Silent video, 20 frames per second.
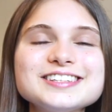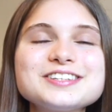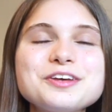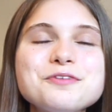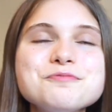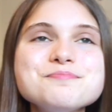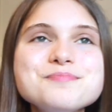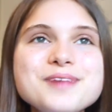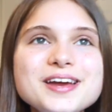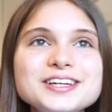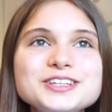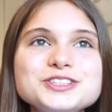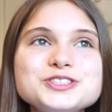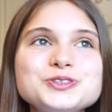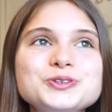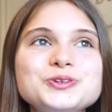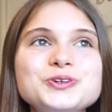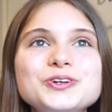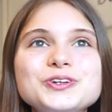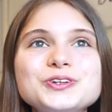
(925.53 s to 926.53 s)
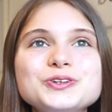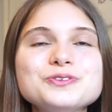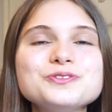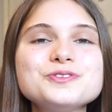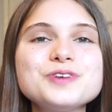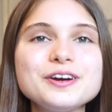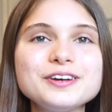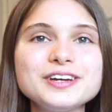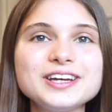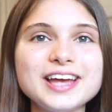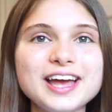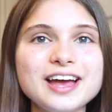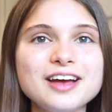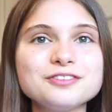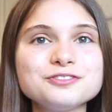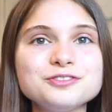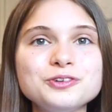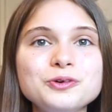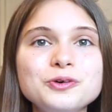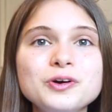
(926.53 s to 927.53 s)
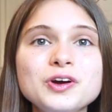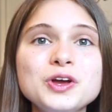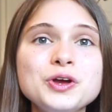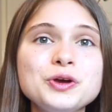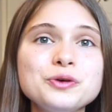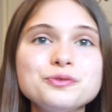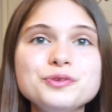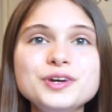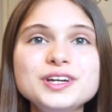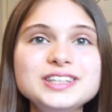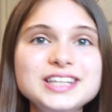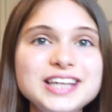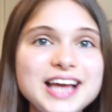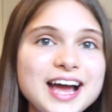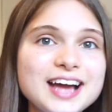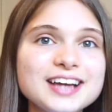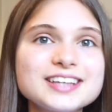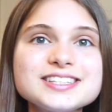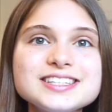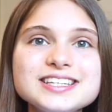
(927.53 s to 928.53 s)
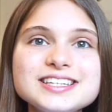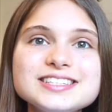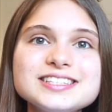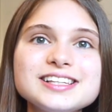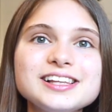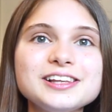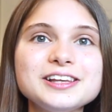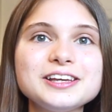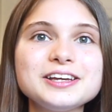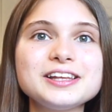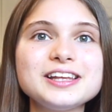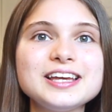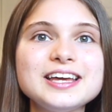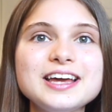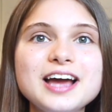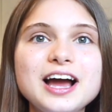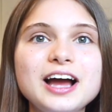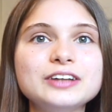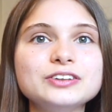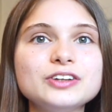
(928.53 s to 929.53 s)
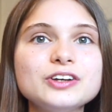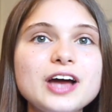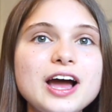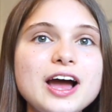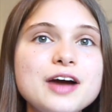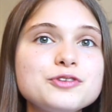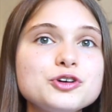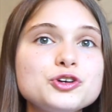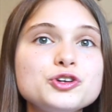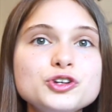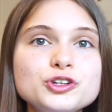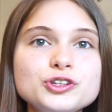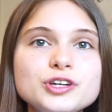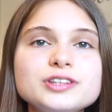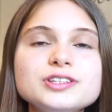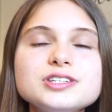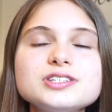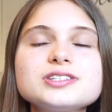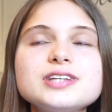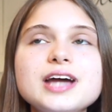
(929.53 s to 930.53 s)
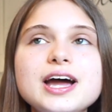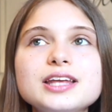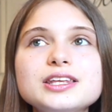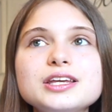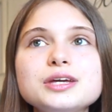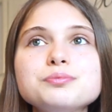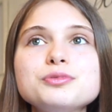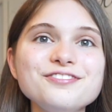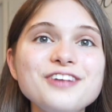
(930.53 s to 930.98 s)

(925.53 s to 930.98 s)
So make sure you're very careful, read the axes clearly, and have a good understanding.